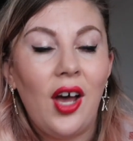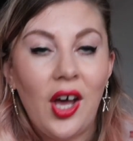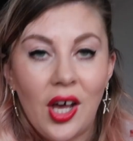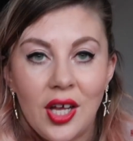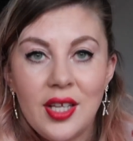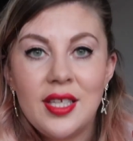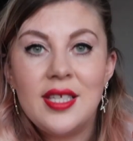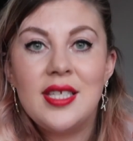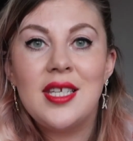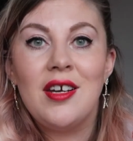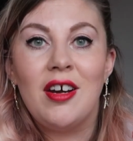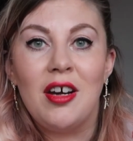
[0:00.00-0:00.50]

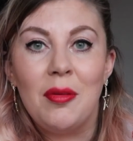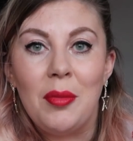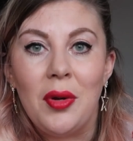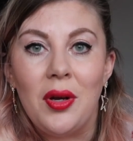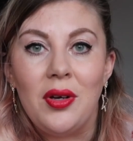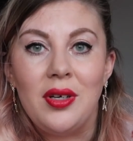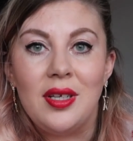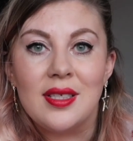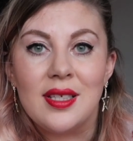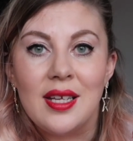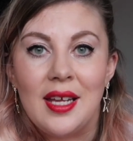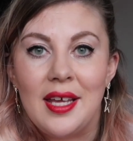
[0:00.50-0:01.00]

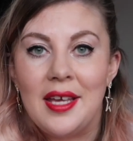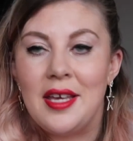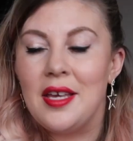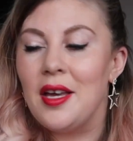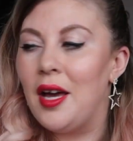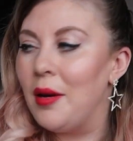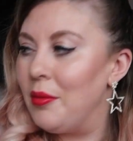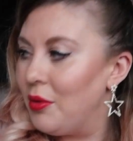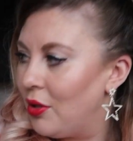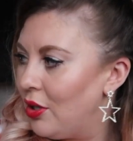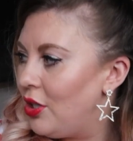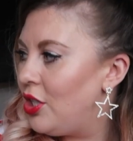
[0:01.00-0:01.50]

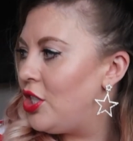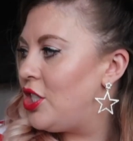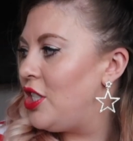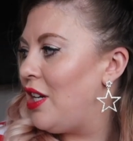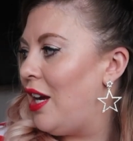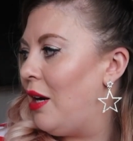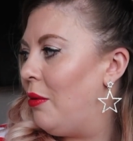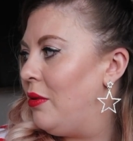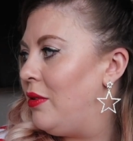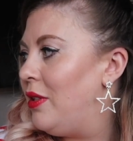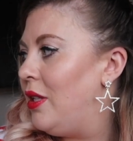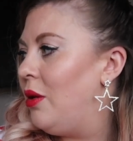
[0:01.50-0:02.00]
unceremoniously, I'm going to
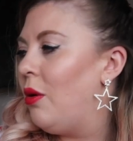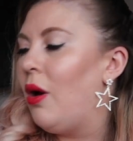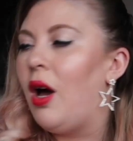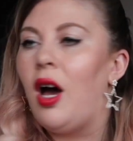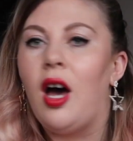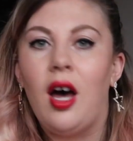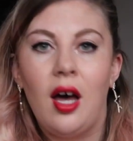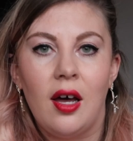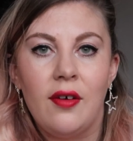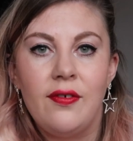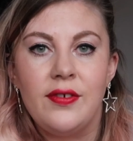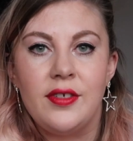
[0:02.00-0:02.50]
share with you
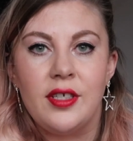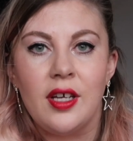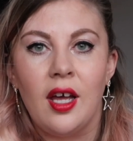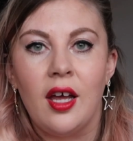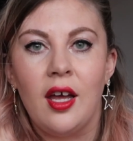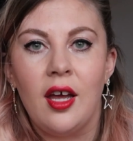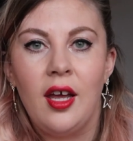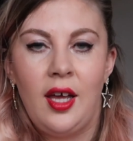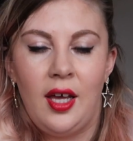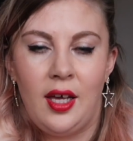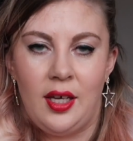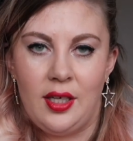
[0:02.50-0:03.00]

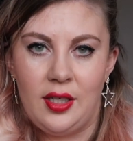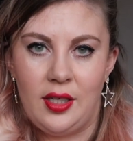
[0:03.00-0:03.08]
after